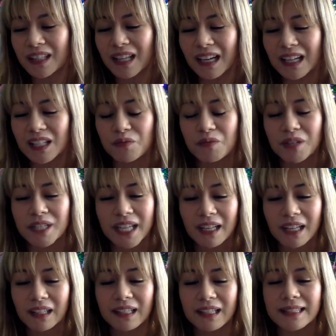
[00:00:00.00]
that is
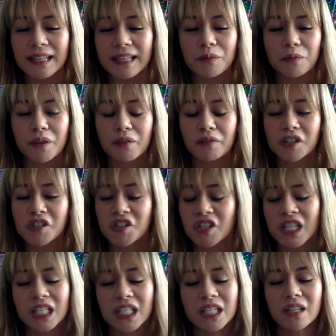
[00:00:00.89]
ridiculous, and we were
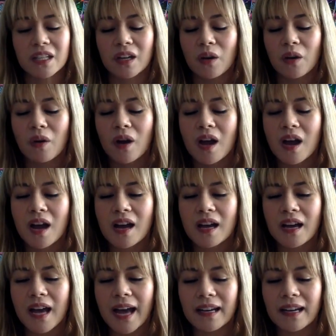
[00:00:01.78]
just,
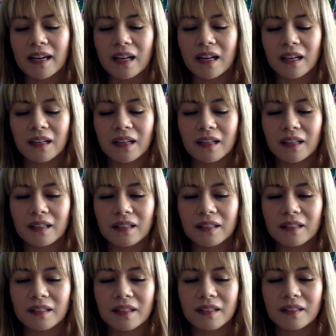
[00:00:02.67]
kind of
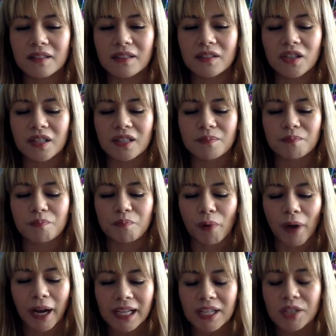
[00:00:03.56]
just
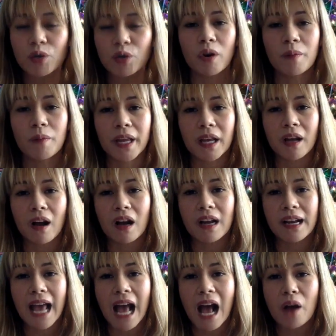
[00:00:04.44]
brainstorming
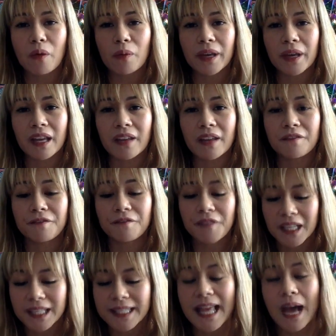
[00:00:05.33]
on how we can
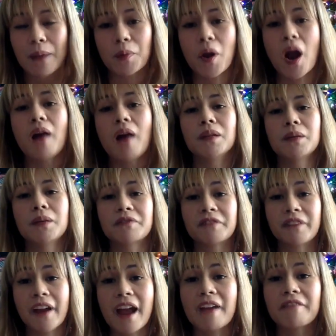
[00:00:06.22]
fix that problem
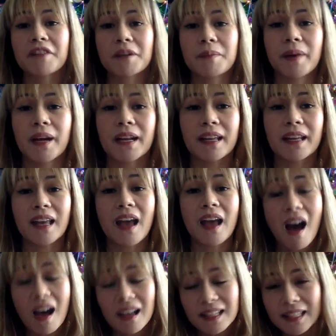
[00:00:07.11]
for everybody,
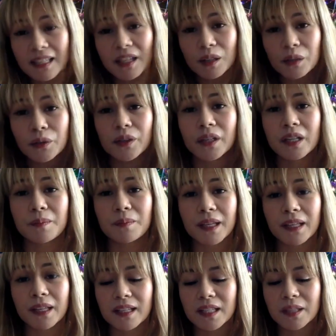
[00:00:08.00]
us included,
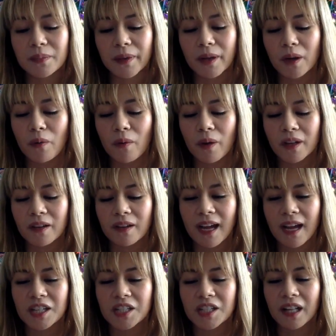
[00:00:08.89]
because we don't want you
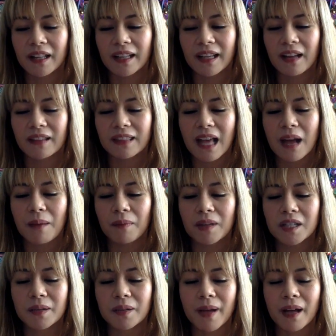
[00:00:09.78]
guys shelling out that
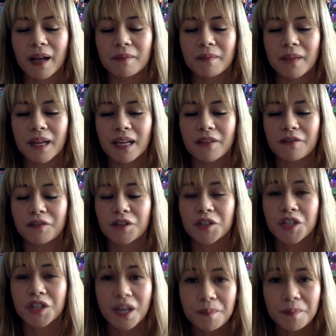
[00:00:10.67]
much amount of money for
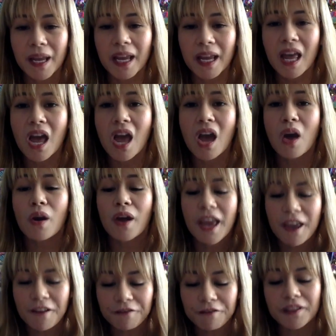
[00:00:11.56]
shipping
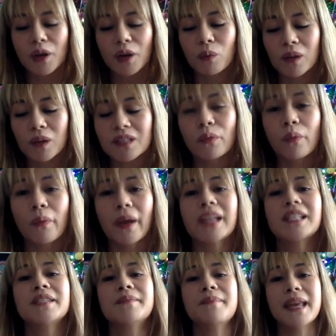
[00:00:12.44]
if there was a
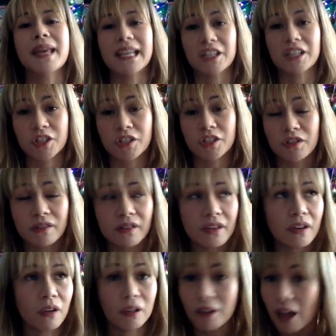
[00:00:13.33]
way to make it,
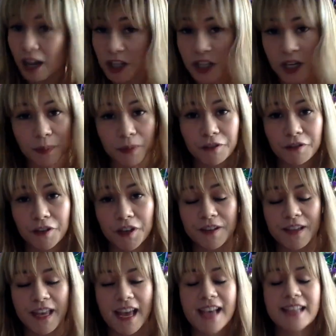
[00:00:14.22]
a lot cheaper for
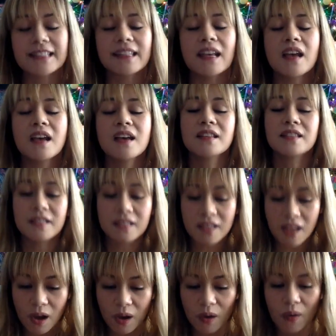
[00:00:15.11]
you guys.
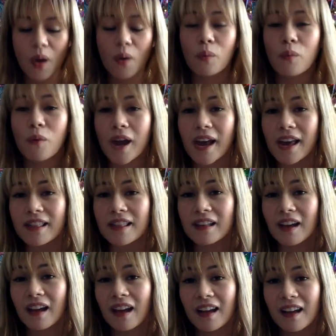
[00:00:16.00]
So with
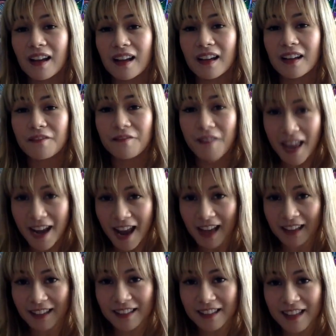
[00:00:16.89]

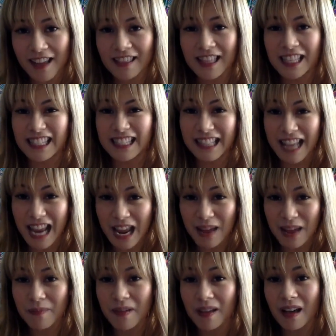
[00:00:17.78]
FedEx, the
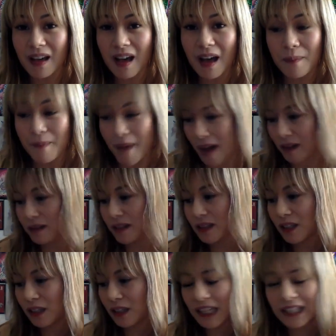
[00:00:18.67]
same amount.
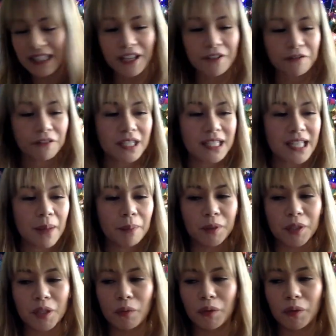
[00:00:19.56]
So let's say, for
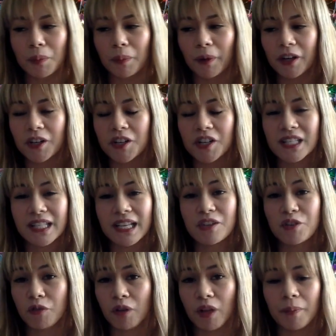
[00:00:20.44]
example, you were to purchase a
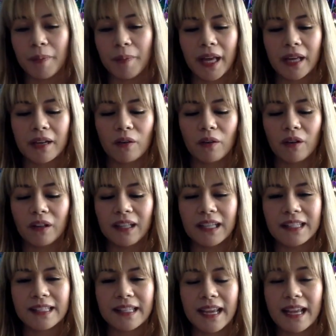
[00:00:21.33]
drill pen or
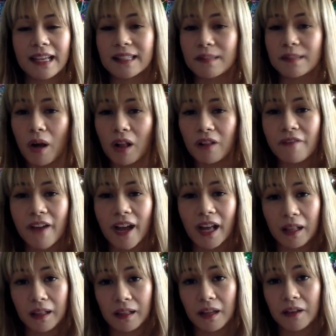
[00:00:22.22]
let's say a small
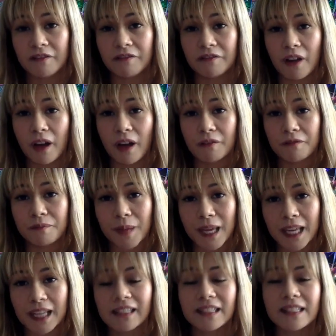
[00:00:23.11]
vial of
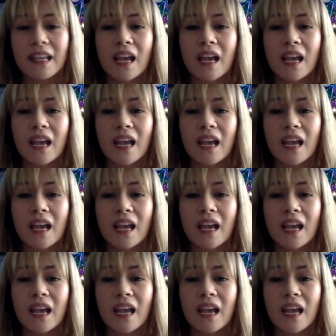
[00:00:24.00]
beads.